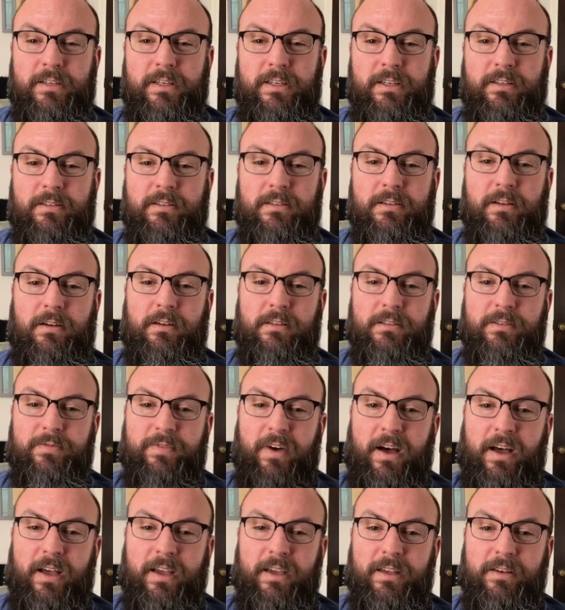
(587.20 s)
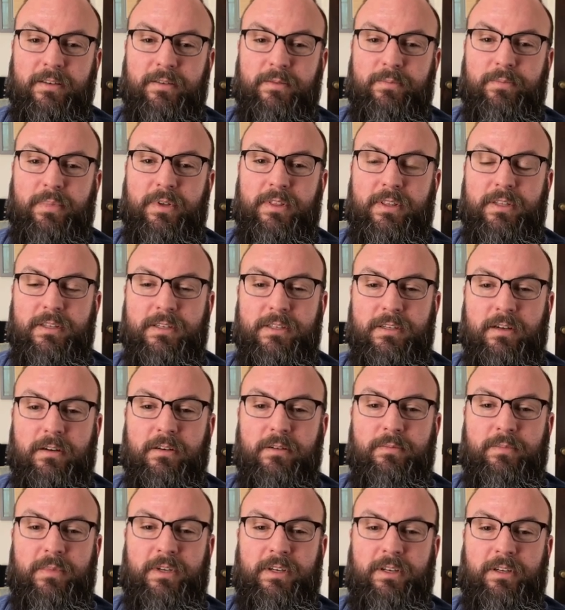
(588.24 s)
installs fine, but the start
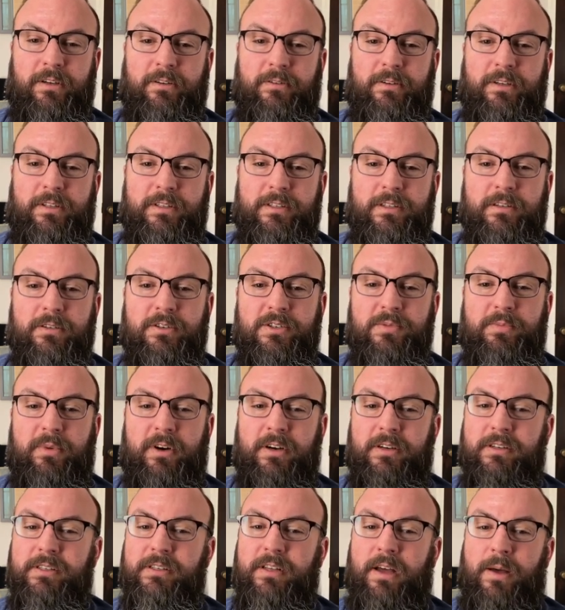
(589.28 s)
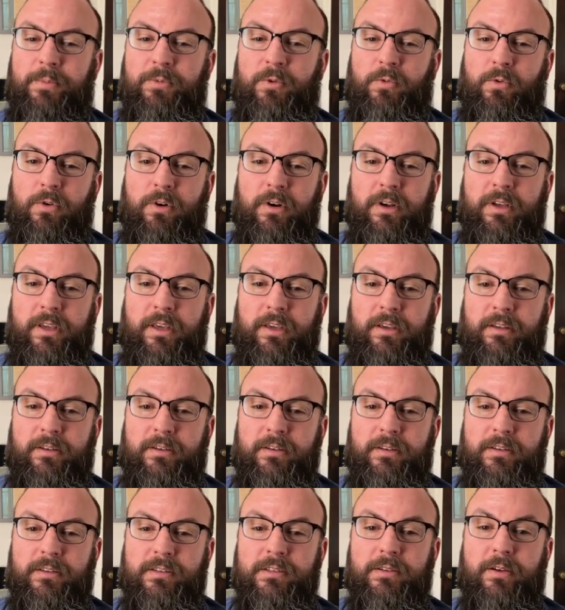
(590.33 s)
menu and search bar stopped working,
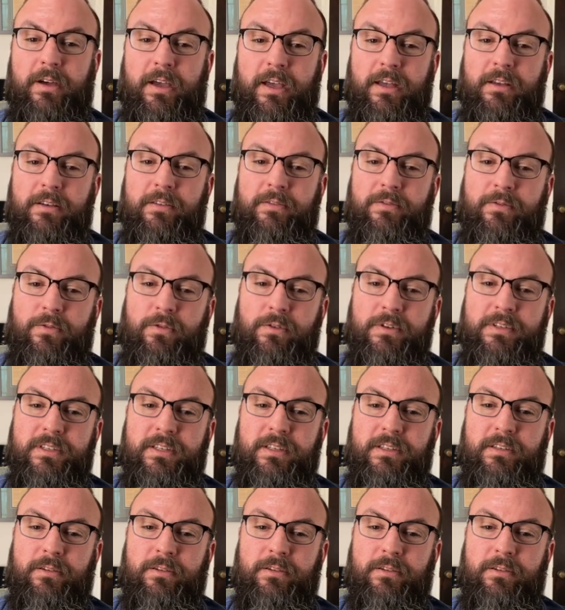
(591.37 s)
so I had to force it to